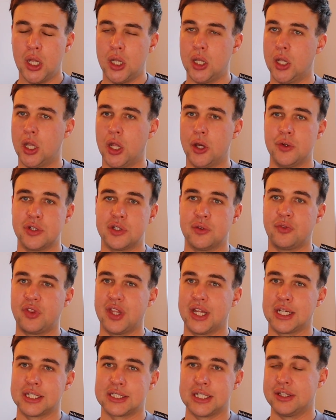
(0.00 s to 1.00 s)
loads of
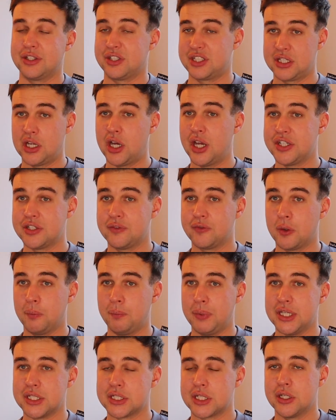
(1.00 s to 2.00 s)
things like the size of the
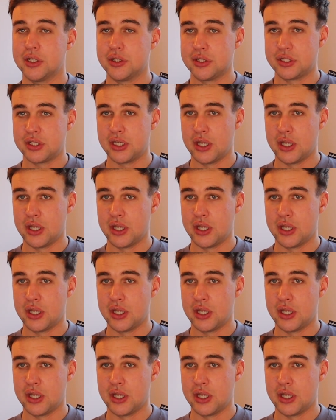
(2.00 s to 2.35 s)
business,